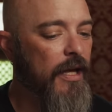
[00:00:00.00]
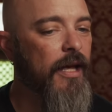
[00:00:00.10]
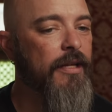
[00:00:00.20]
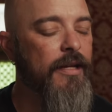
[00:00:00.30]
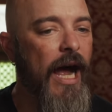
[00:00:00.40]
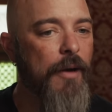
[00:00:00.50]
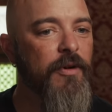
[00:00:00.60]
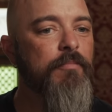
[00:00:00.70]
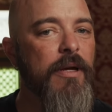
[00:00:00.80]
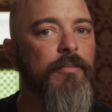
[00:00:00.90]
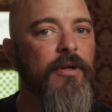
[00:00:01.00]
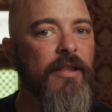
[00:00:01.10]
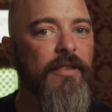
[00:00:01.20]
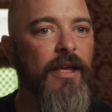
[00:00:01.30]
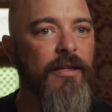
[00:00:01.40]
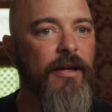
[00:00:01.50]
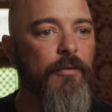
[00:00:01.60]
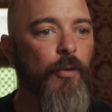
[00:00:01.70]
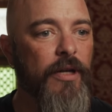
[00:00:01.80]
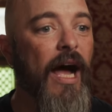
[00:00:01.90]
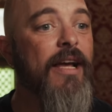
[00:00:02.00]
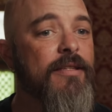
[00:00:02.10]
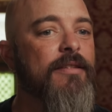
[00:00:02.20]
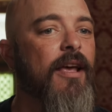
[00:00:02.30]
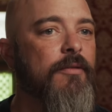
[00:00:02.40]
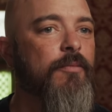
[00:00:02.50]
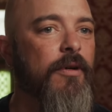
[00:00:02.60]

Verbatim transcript: And I'm remembering that what I said